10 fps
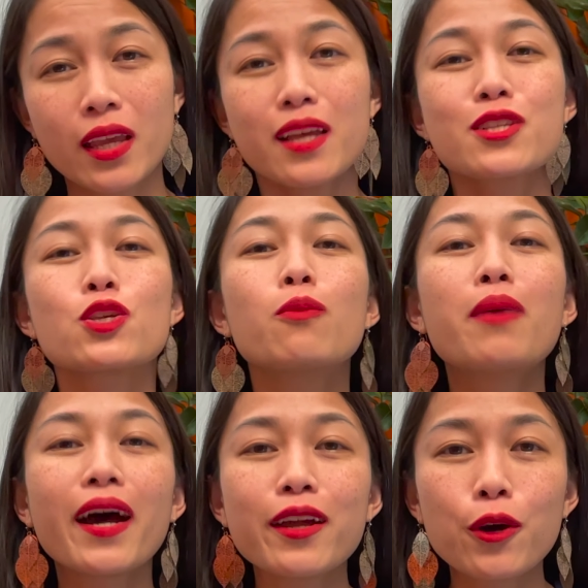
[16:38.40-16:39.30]
So
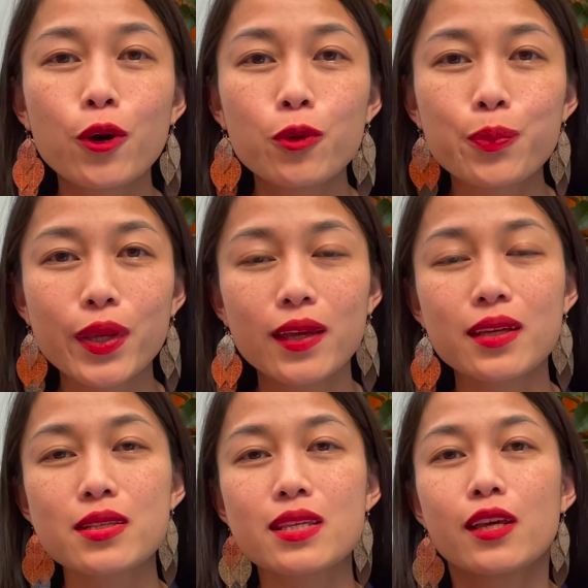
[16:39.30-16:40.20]
my hope
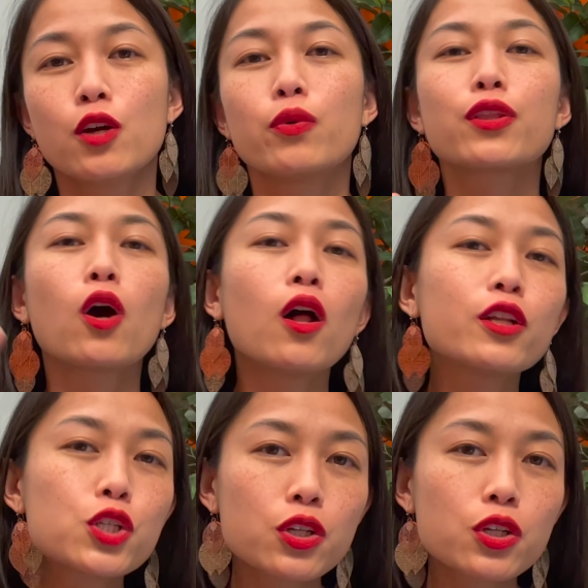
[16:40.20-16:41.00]
is with College